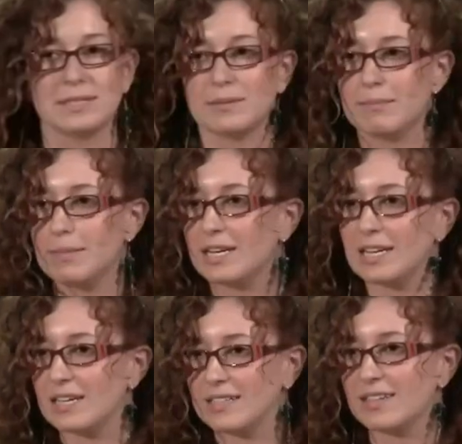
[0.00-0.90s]

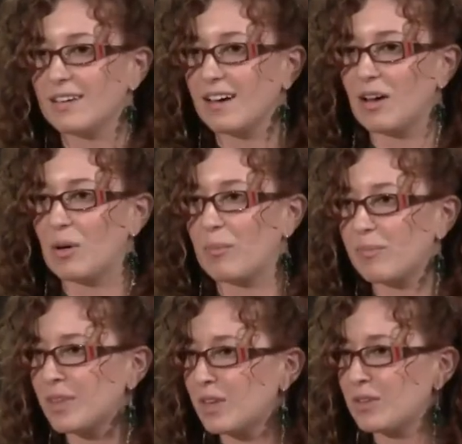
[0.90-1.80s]
submitted it
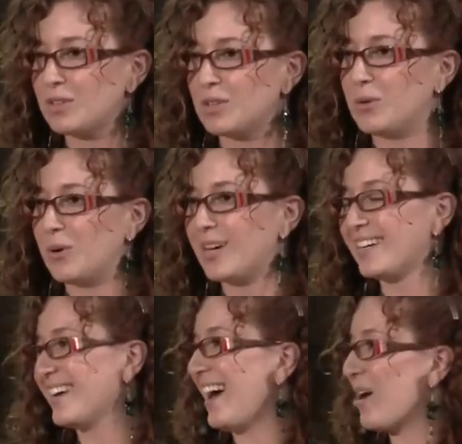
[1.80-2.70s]
um, to
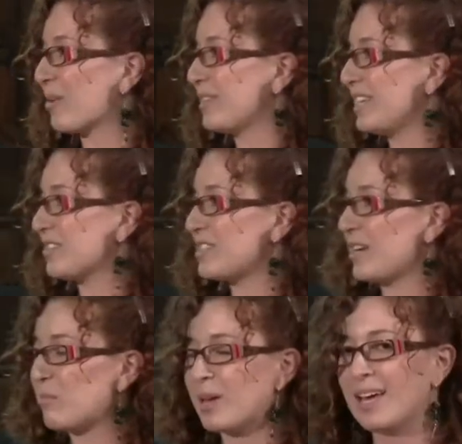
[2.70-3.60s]
our
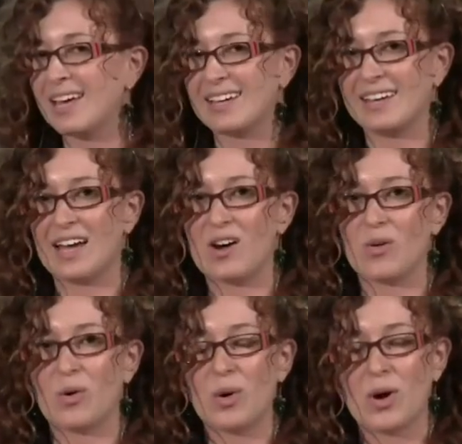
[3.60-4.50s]
leadership.
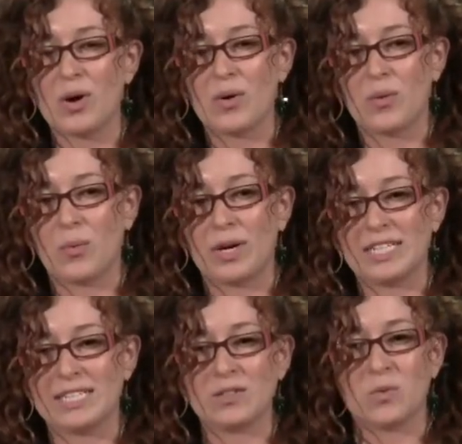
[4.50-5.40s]
Now,
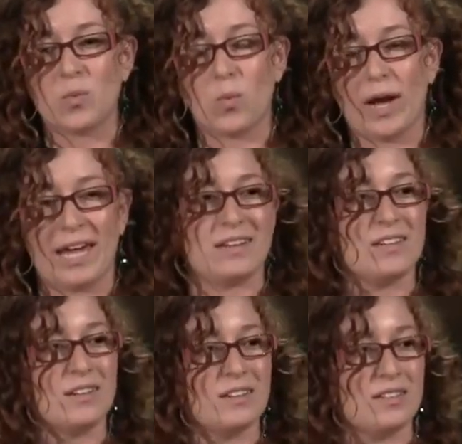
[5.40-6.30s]
we didn't
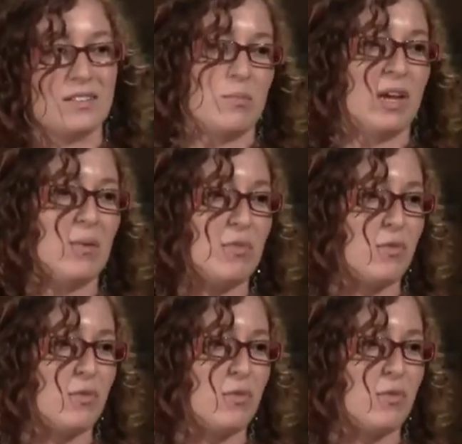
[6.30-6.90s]
wait to submit it